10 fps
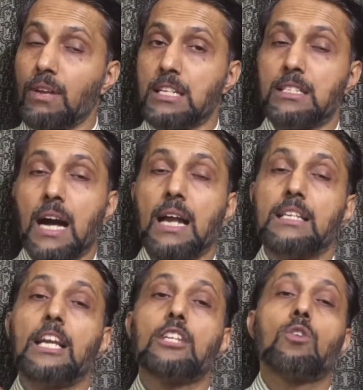will
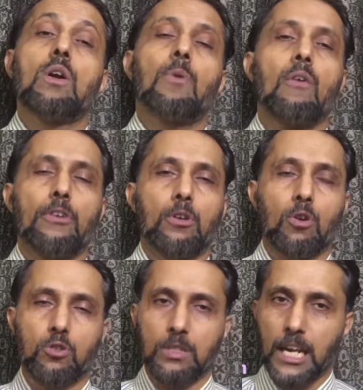charge his own profit
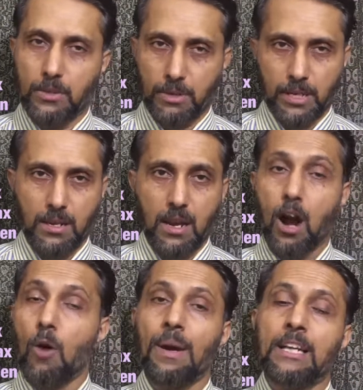also in that way.
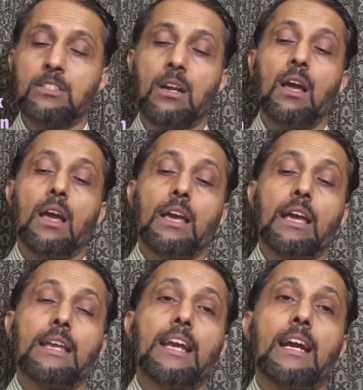How much?
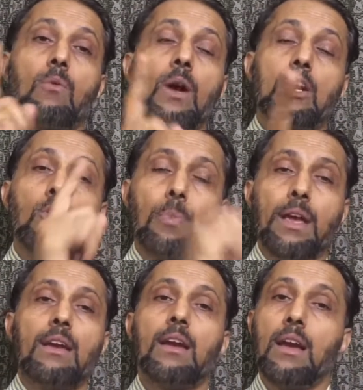He need 1
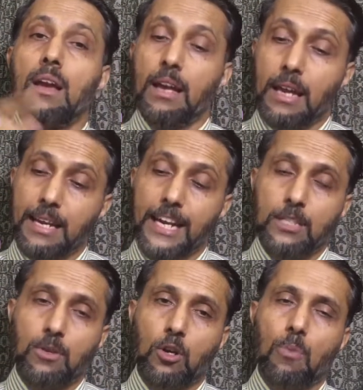rupee. He
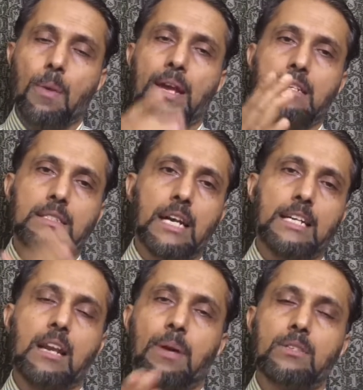needs 1 rupee means
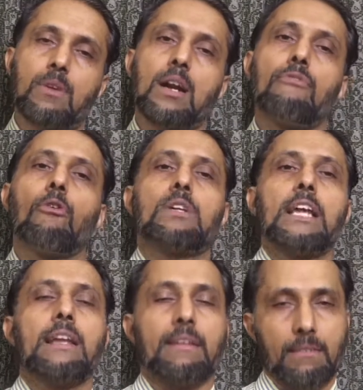13 plus 1,
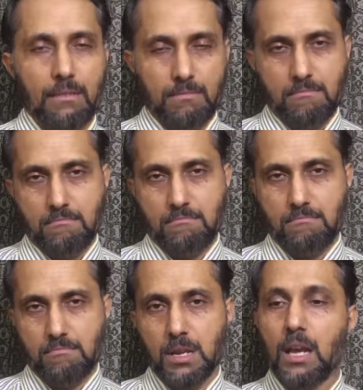14.
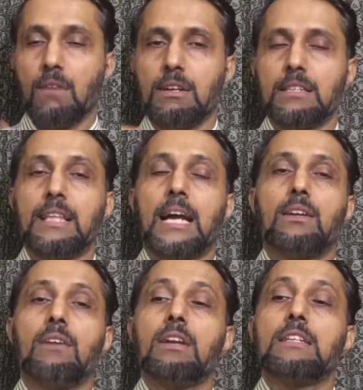He will
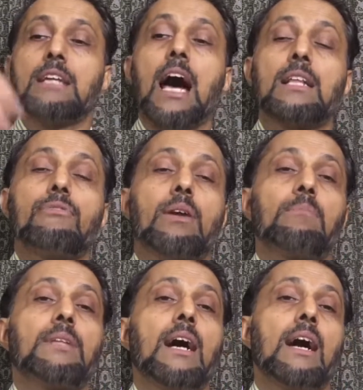charge
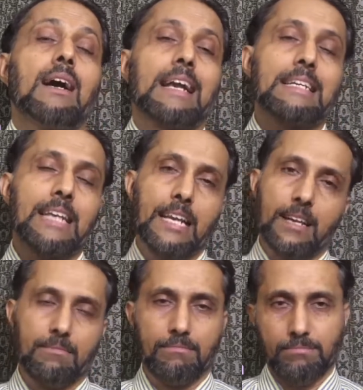from the retailer.